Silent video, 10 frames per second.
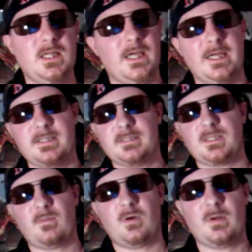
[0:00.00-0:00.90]
And
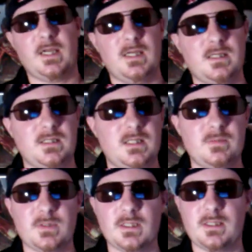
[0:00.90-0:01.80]
Summer Rae and
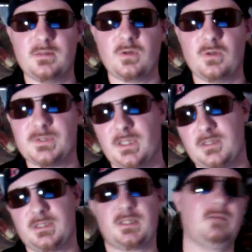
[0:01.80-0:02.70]
Eva and Rosa are
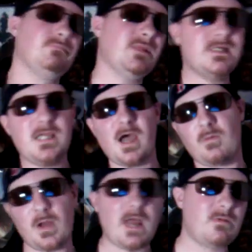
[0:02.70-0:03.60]
just like, yeah,
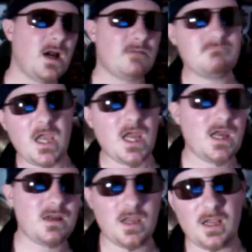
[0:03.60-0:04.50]
whatever. You
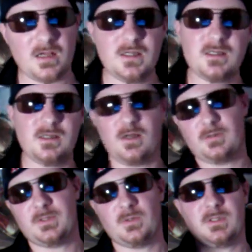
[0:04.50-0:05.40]
know,
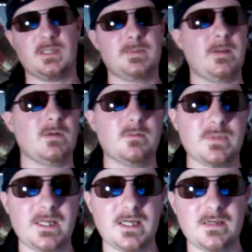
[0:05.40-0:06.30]
doing their feminine
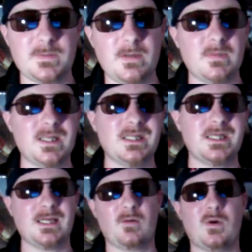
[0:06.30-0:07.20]
thing
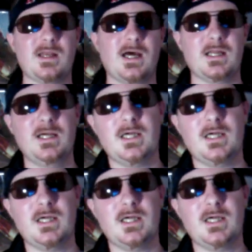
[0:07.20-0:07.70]
and whatnot.